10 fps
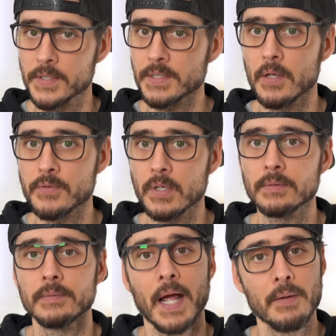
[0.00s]

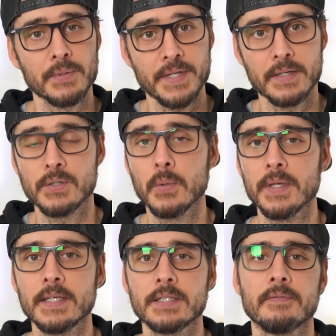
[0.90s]
disclosure, I was sent two
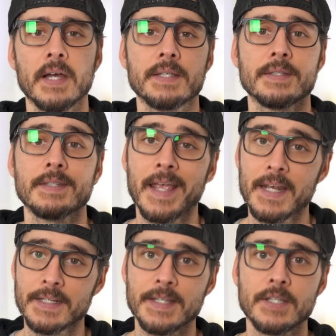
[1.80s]
of these devices
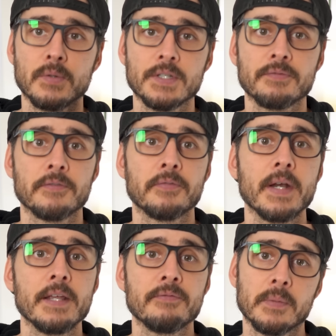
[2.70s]
and accessories for
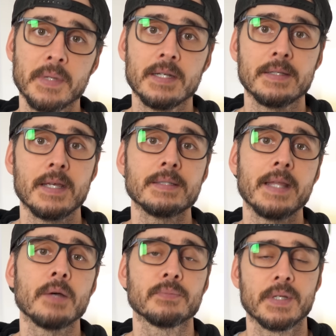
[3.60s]
free for me to test
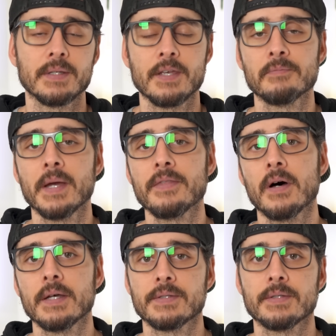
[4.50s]
out and give my
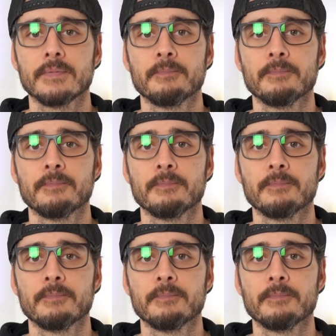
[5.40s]
thoughts.